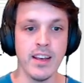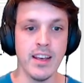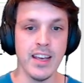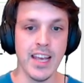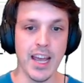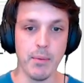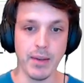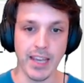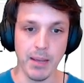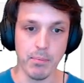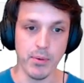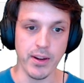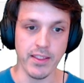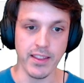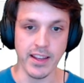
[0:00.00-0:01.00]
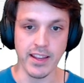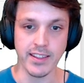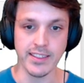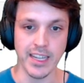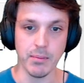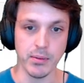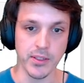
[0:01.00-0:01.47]
and we keep putting the
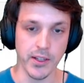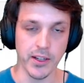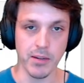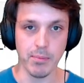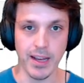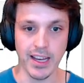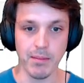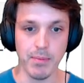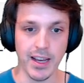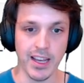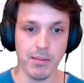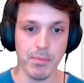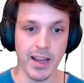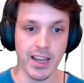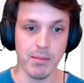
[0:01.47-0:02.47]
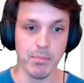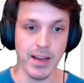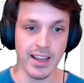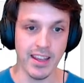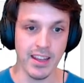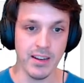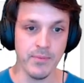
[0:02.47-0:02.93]
sample token back
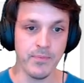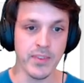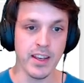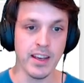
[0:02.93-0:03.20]
in,